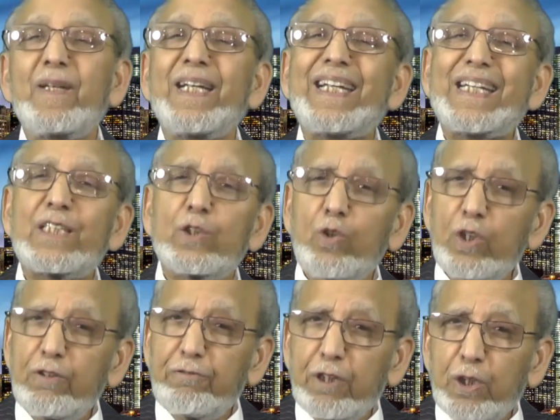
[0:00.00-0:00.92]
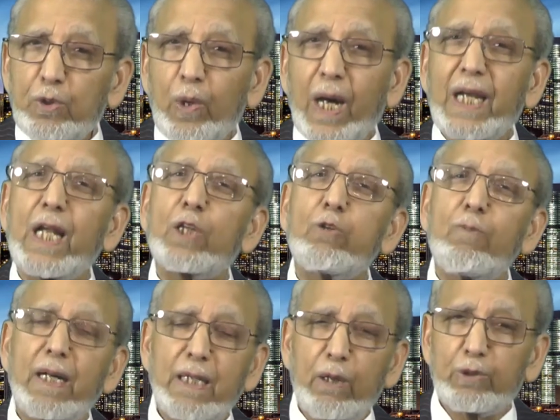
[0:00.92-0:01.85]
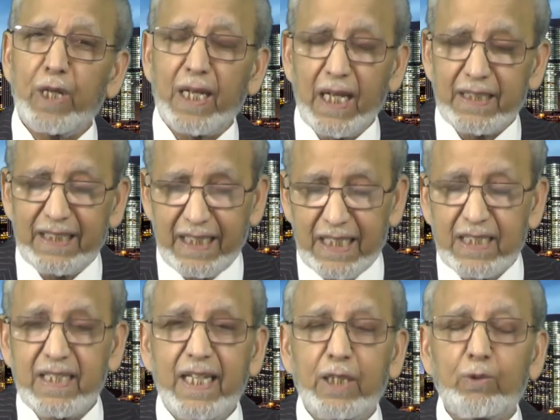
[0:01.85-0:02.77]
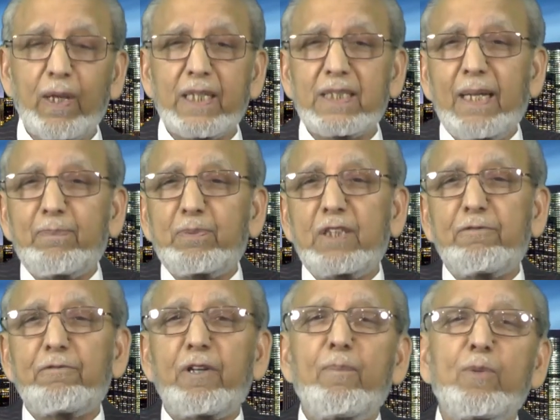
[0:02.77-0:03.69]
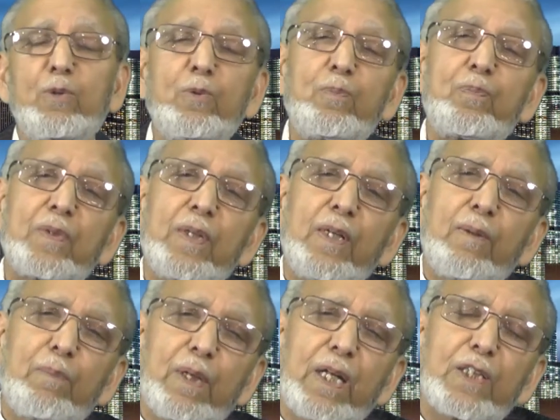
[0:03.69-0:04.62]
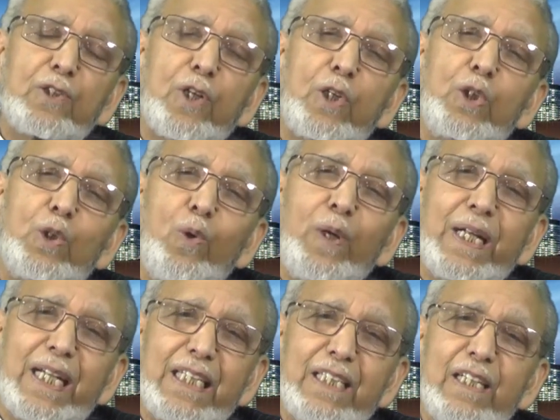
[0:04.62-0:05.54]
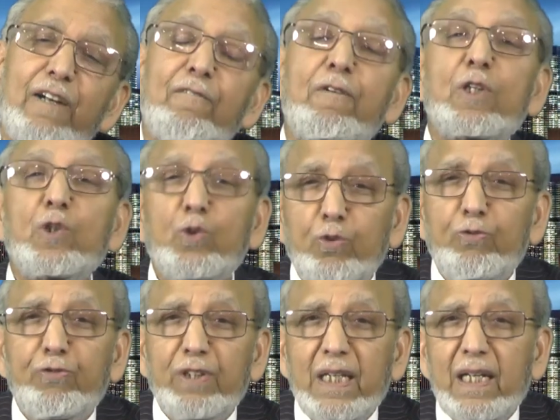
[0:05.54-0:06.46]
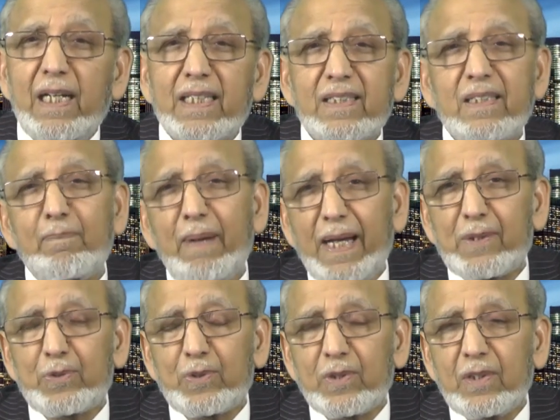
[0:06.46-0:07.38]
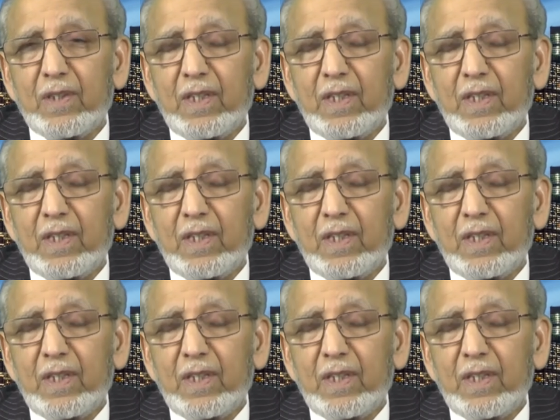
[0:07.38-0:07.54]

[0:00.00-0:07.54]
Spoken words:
it's good for you. Allah subhanahu wa ta'ala is there to accept it from you because you're doing it what you feel is the best.